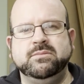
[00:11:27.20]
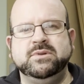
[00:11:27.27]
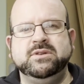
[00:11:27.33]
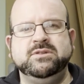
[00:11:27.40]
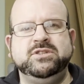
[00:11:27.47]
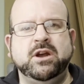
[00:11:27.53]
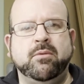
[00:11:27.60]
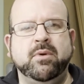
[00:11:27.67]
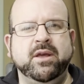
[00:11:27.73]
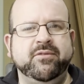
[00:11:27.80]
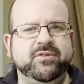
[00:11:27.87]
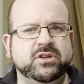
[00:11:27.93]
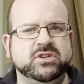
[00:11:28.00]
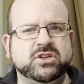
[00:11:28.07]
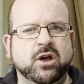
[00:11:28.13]
generally,
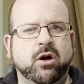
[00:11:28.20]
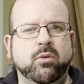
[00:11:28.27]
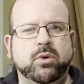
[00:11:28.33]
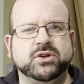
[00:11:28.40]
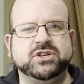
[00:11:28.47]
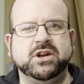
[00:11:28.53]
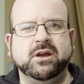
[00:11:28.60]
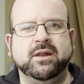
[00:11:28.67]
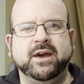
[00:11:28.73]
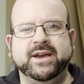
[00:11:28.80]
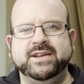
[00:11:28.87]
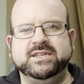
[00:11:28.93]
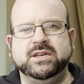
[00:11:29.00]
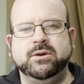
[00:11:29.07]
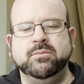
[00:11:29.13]
if you start watching an
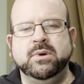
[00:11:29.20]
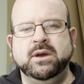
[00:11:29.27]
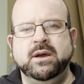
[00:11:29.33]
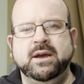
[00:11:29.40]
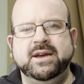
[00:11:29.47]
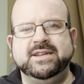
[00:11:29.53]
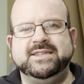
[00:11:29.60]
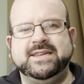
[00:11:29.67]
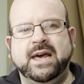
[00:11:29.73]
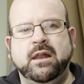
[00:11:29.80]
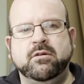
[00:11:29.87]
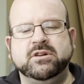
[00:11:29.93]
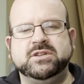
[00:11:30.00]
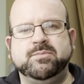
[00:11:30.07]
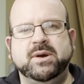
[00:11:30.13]
item, a
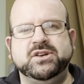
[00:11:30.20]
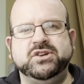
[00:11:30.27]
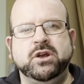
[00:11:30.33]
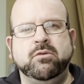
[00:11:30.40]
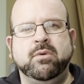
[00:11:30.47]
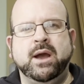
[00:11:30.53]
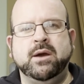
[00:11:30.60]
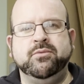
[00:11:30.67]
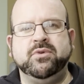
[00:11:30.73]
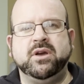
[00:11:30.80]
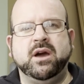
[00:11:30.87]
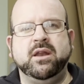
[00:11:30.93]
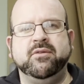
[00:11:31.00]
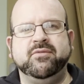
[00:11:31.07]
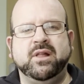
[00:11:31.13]
seller, especially around
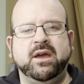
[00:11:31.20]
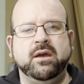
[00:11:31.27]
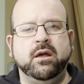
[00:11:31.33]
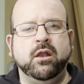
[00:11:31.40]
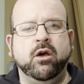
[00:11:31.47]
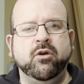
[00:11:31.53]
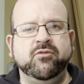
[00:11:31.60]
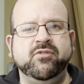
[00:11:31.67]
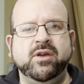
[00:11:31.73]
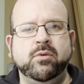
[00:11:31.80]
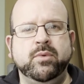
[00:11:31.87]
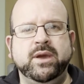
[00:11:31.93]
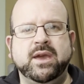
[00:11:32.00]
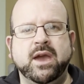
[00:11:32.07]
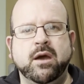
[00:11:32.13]
kind of like a low fee
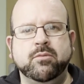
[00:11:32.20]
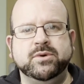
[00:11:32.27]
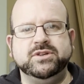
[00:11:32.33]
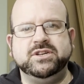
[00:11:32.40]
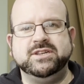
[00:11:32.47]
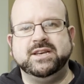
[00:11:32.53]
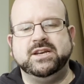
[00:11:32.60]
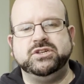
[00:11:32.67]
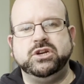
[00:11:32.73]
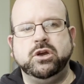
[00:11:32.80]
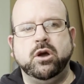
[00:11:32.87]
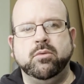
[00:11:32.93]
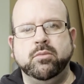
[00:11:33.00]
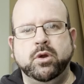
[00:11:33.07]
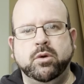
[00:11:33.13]
weekend, which is actually
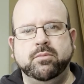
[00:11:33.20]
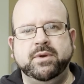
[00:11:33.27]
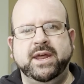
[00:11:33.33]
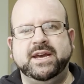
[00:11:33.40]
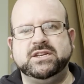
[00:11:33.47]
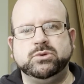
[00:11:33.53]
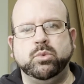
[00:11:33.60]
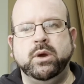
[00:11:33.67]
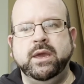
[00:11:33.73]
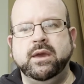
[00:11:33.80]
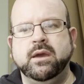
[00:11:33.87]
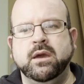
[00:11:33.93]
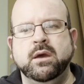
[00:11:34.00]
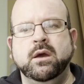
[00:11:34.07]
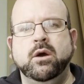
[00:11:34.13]
coming up next
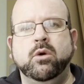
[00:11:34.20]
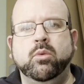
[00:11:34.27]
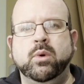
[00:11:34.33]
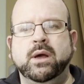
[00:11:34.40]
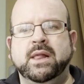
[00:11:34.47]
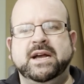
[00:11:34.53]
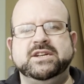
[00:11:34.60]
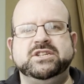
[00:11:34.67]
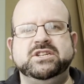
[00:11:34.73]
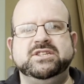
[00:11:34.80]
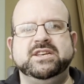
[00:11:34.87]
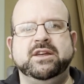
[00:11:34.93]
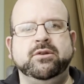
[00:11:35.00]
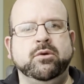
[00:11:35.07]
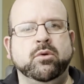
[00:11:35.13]
week, will actually
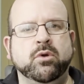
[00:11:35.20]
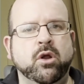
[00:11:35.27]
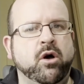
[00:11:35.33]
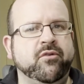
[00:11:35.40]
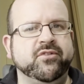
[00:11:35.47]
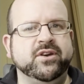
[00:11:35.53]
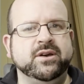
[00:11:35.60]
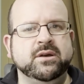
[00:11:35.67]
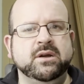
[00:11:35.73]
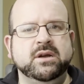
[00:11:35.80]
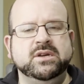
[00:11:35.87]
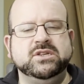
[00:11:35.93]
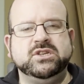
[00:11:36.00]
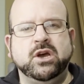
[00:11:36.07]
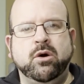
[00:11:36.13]
send you an offer.
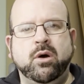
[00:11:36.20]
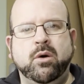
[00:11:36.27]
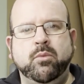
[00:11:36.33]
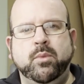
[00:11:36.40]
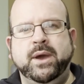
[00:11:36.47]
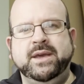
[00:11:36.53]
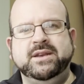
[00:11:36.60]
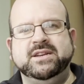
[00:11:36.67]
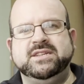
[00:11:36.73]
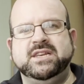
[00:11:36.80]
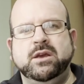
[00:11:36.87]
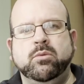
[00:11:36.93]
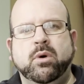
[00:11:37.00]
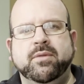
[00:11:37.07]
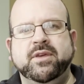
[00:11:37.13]
So I'm waiting to
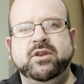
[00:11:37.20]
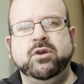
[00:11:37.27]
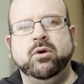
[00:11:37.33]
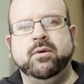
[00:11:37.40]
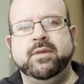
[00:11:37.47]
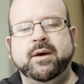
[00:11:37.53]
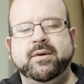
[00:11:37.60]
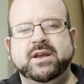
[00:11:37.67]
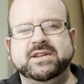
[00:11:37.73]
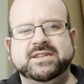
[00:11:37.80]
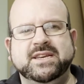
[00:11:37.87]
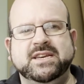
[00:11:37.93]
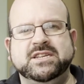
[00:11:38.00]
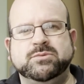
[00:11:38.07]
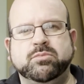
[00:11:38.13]
see what they do on that, because
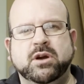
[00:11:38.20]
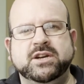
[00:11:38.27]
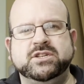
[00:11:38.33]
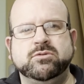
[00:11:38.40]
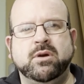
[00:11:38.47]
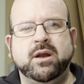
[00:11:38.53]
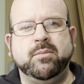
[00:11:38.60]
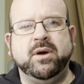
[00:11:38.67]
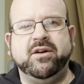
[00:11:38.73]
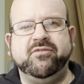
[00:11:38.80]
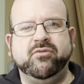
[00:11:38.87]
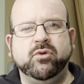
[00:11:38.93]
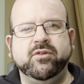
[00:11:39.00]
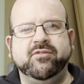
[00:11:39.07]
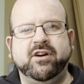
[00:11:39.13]
it is priced around about
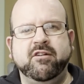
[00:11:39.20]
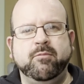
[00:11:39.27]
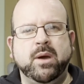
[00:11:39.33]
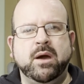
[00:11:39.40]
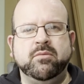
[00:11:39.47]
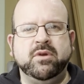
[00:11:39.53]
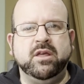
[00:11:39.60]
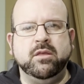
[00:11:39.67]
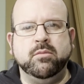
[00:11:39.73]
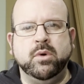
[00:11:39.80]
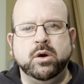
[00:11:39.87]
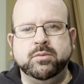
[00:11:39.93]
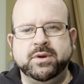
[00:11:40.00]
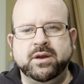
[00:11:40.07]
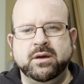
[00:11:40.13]
£45 at the
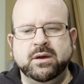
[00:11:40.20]
moment.